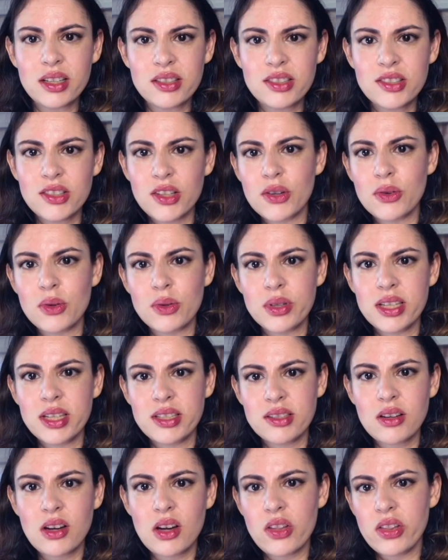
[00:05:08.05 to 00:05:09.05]
So he's
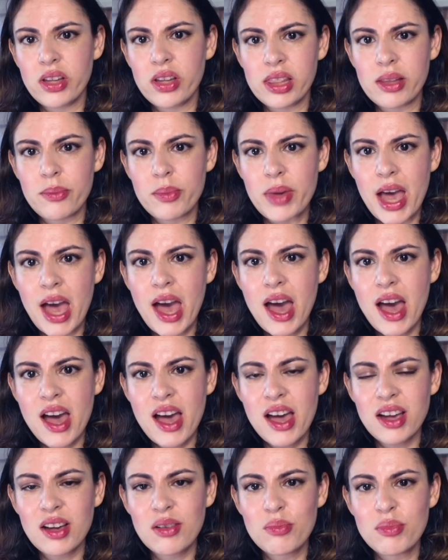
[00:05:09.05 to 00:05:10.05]
calling them a
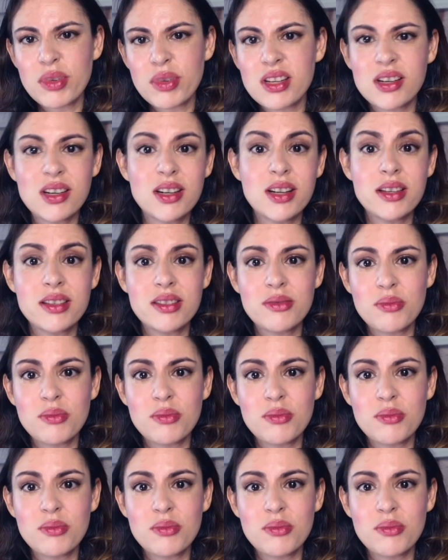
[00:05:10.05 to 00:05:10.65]
hack because,